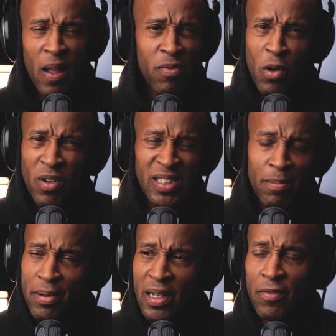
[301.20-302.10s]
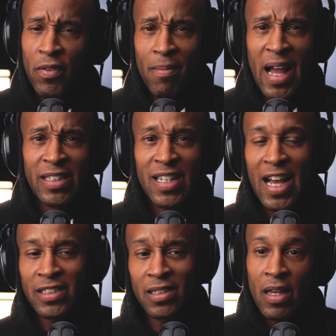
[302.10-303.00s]
of course I'm pulling for Mike
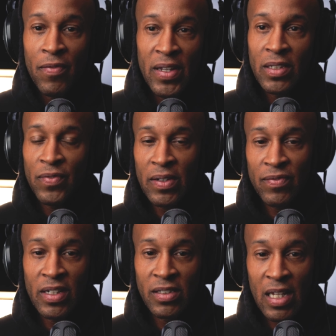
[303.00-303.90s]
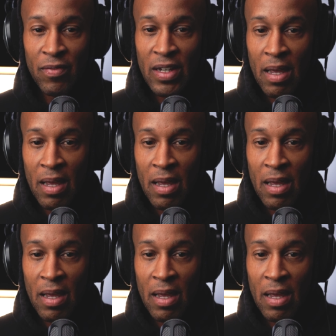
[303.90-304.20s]
Tyson. If he's 57,